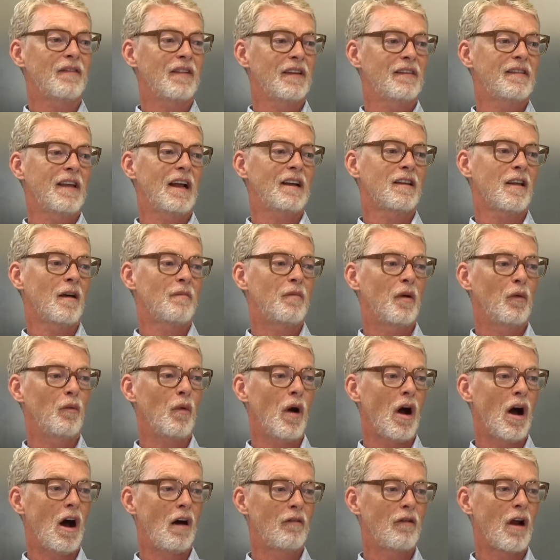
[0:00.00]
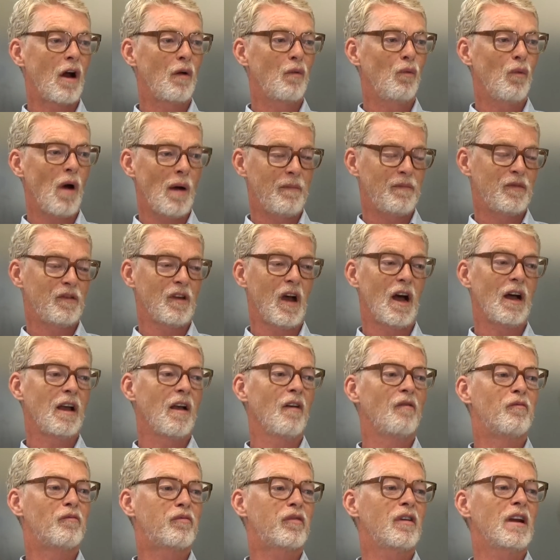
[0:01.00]
to set up our own website
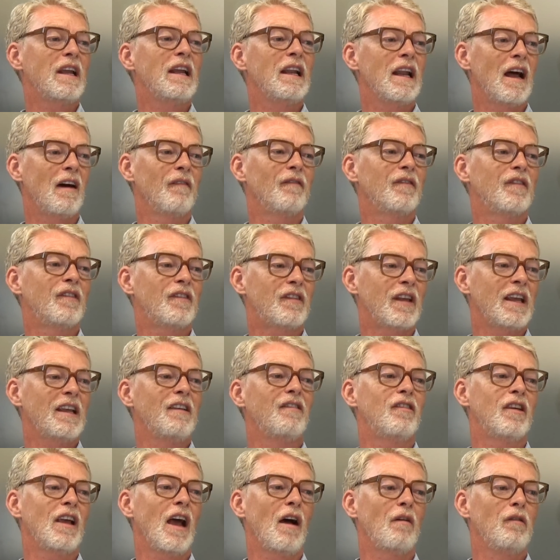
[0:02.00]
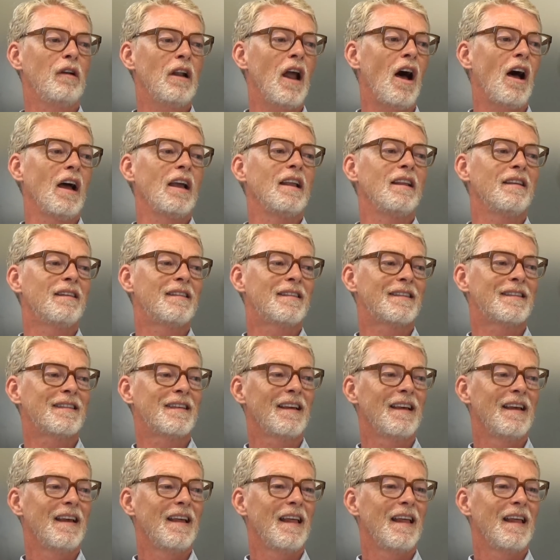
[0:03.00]
of pre-loved CTO lights.